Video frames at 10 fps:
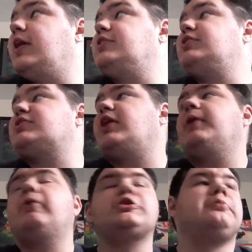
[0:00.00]
It's just I
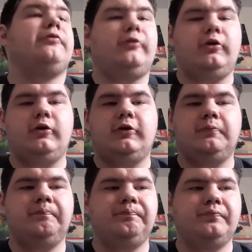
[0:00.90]
much prefer,
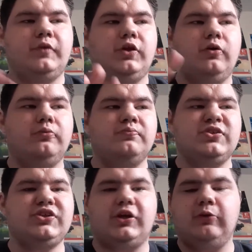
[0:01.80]
you know,
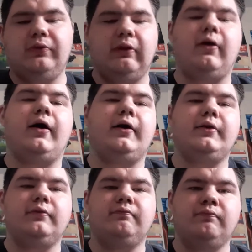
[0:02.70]
sticking with a line
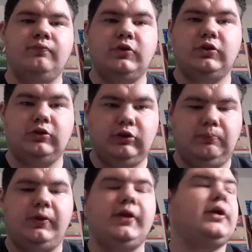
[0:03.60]
and
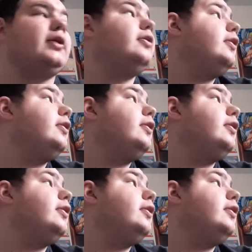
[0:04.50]
completing it.